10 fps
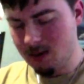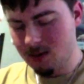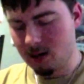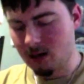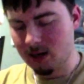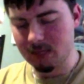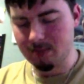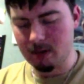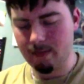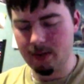the concept
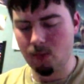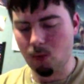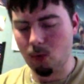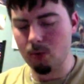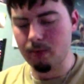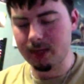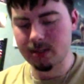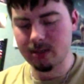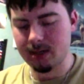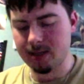of the Roll
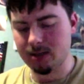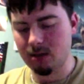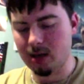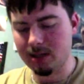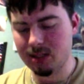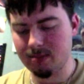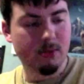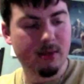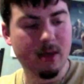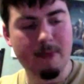Buster is lost to me.
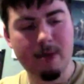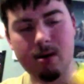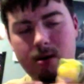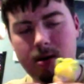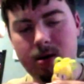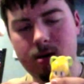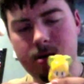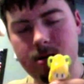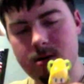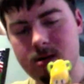That back on,
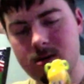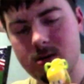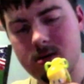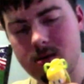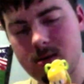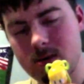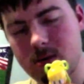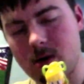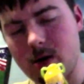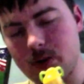so it
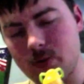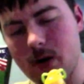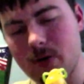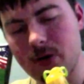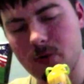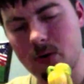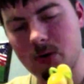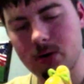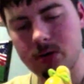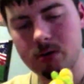all is well with the
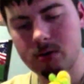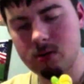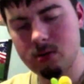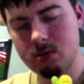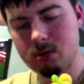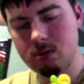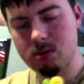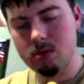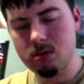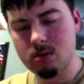world,
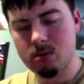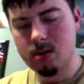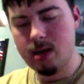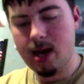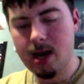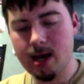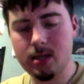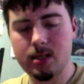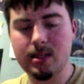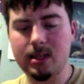
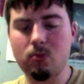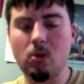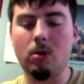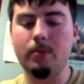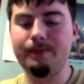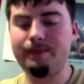and that's Roll.